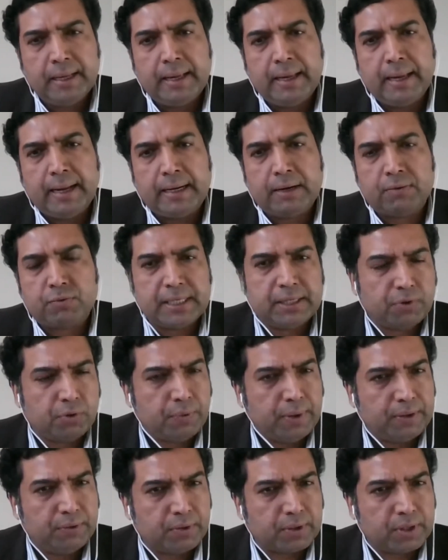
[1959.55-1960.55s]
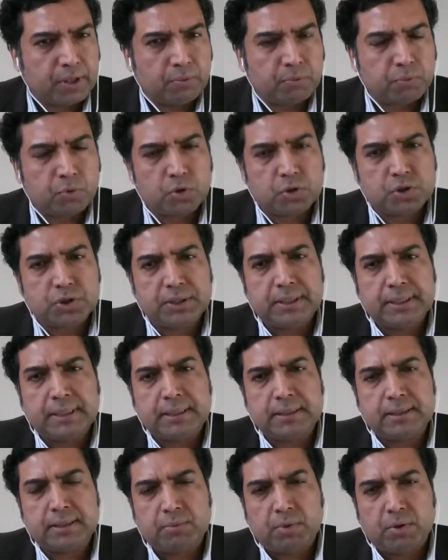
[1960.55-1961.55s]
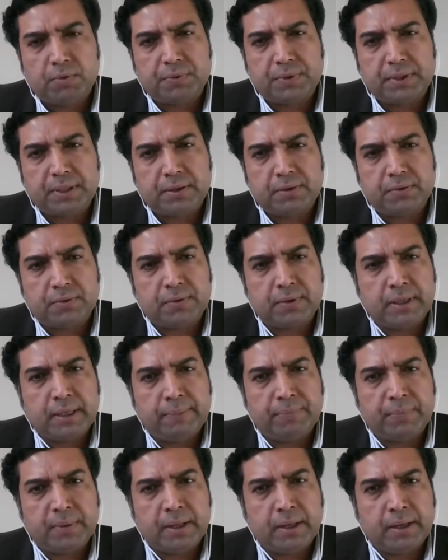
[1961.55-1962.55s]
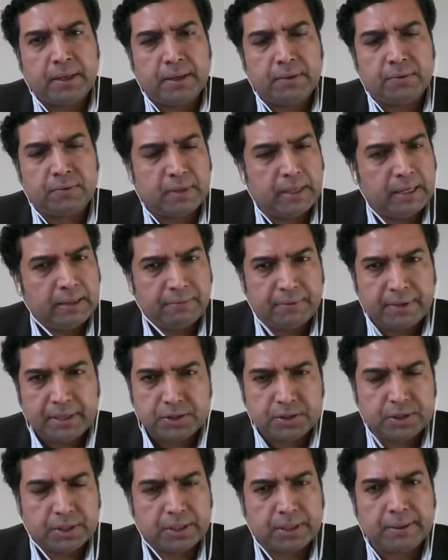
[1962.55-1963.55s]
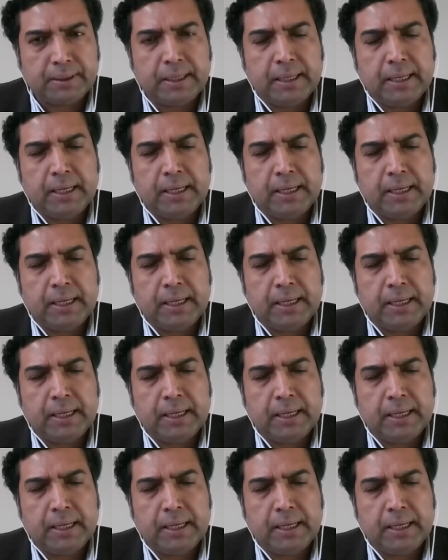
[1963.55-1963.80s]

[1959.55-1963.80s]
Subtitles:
And of course, there are different ways you can approach it, and some of it is leveraging